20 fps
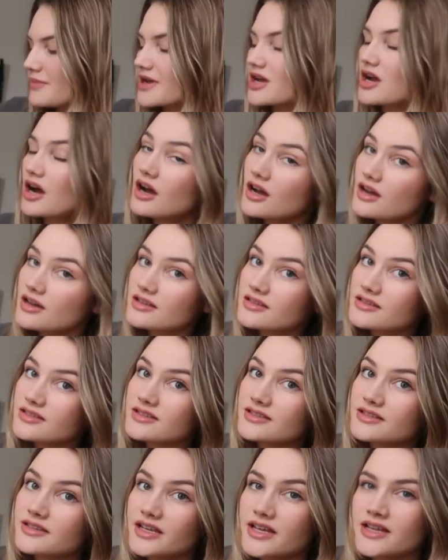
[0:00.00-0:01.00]

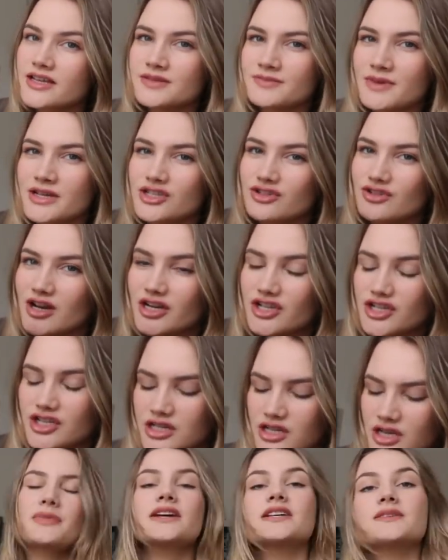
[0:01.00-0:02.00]
Because here's my
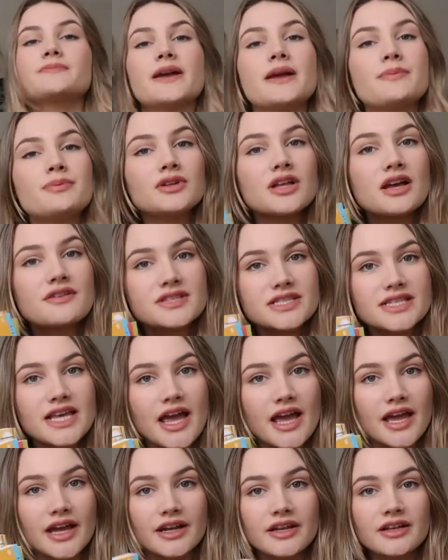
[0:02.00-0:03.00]
strategy. Because people have
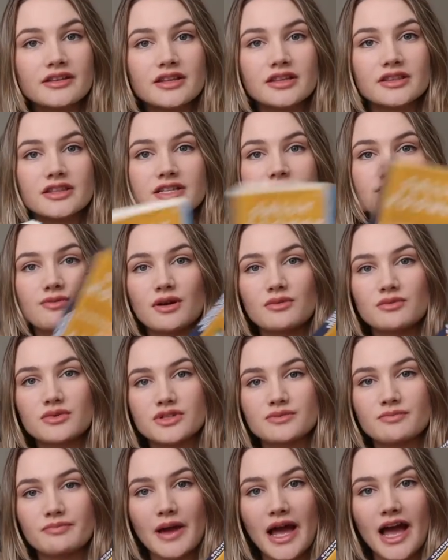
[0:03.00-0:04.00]
said that this one
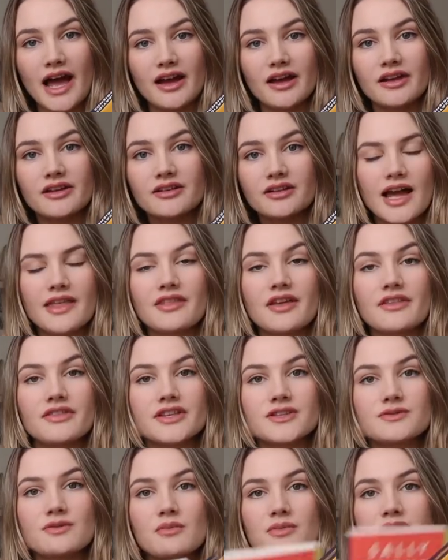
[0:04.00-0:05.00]
was bad and then
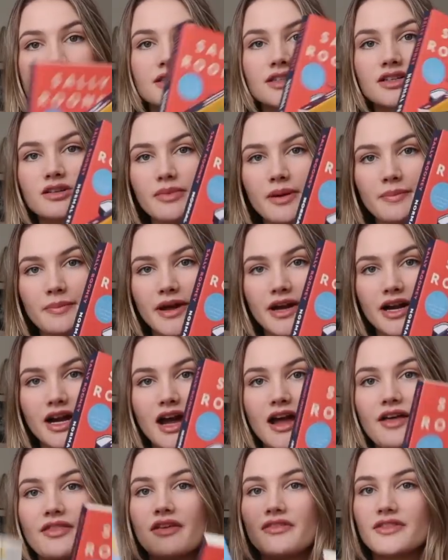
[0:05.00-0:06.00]
this one was a little bit better
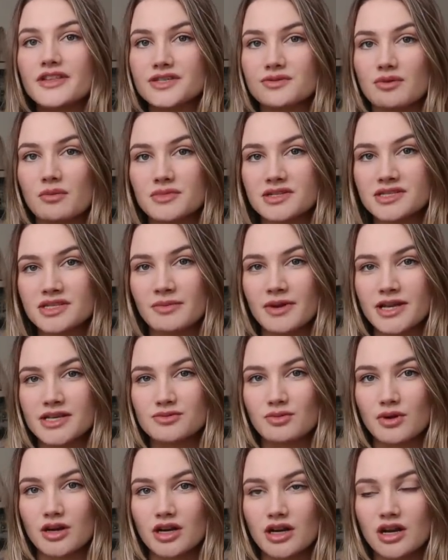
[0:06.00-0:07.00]
and then this one was the
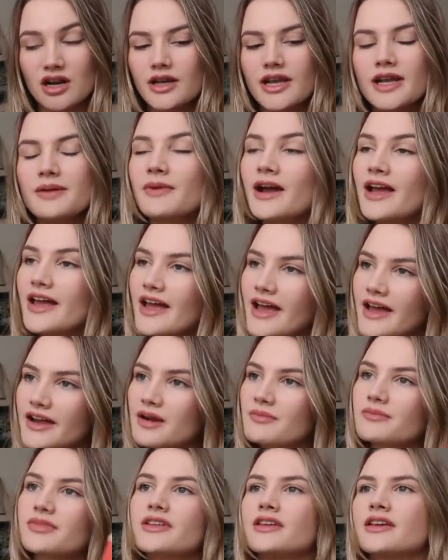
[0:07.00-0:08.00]
best one. In my head,
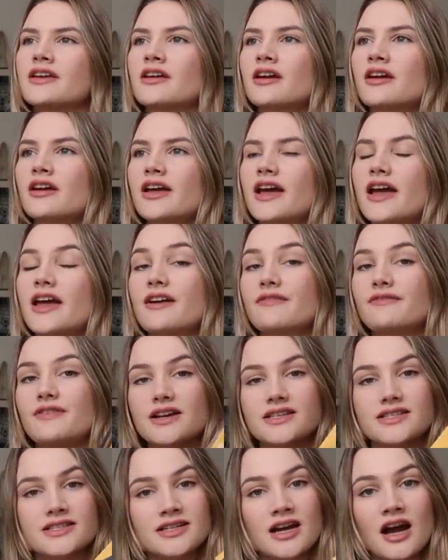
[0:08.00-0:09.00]
I'm thinking, okay, if
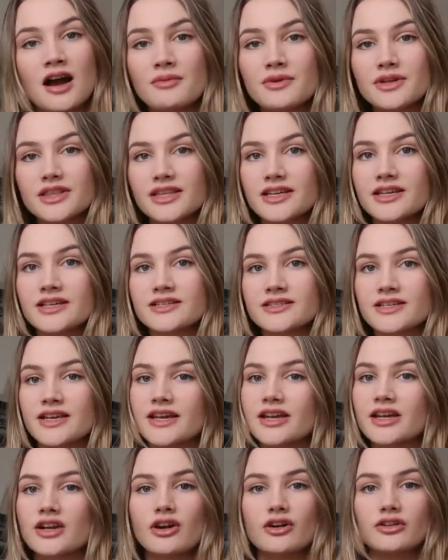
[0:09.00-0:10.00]
I start with this,
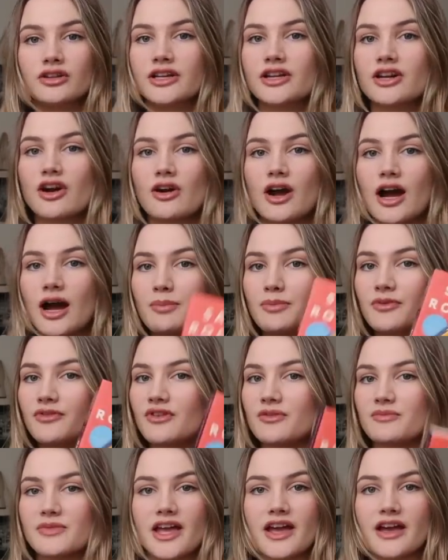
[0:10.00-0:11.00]
it can only go up
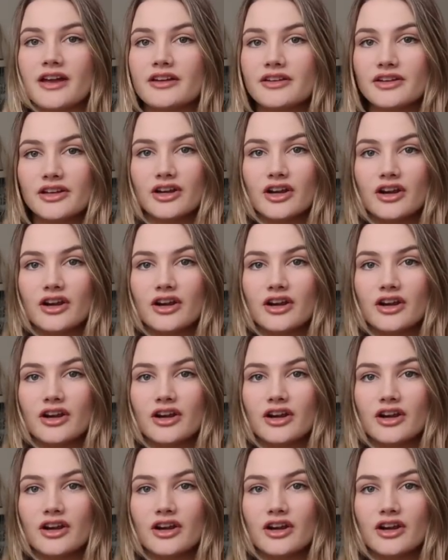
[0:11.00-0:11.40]
from there, you